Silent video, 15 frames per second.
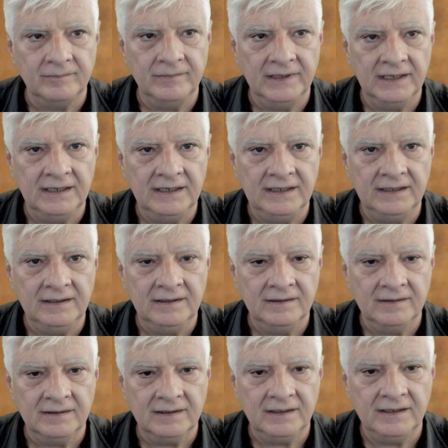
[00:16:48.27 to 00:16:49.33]
It
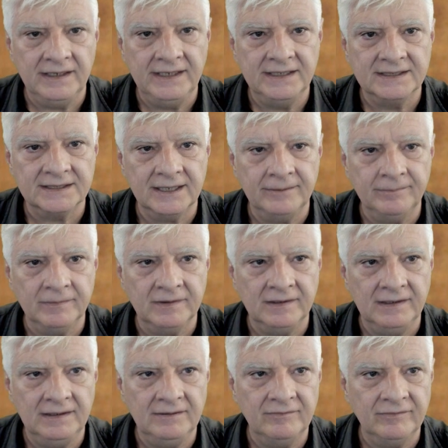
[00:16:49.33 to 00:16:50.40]
merely cleans
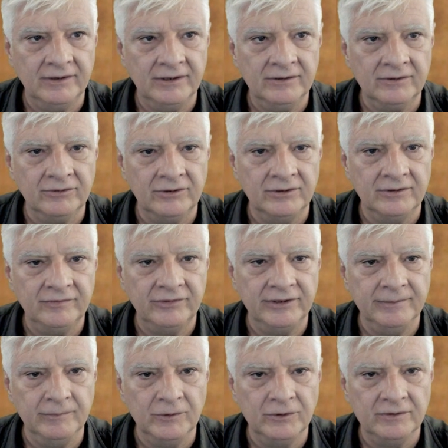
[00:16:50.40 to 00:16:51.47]
up the
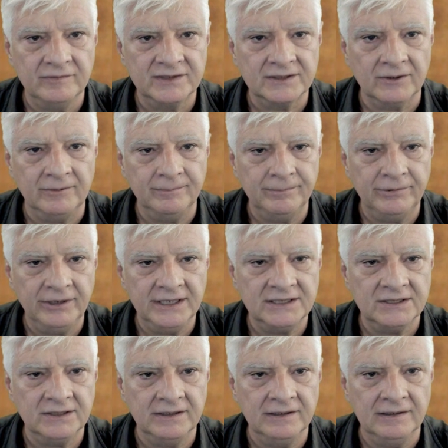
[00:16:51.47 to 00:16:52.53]
photograph, removes
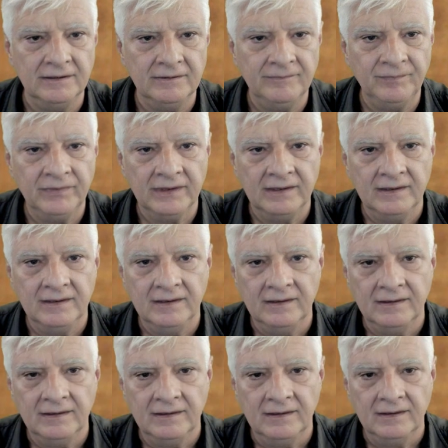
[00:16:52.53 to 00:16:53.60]
compression,
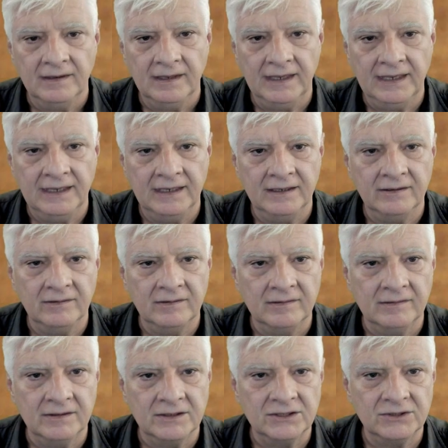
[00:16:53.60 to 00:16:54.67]

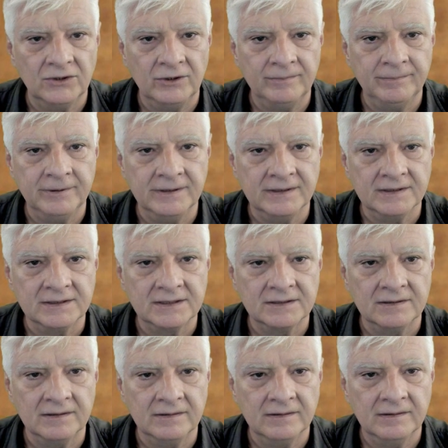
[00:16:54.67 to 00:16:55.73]
and
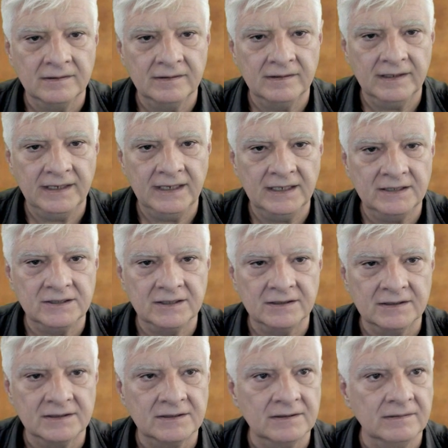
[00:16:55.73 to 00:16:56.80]
sharpens the
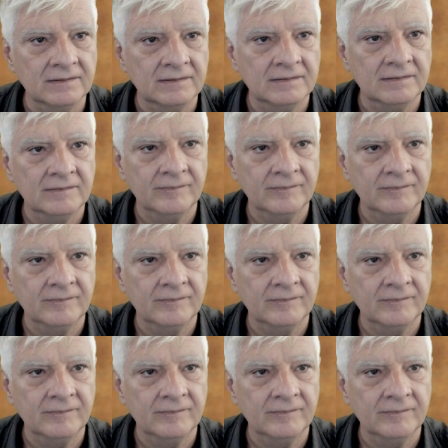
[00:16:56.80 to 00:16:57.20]
edges.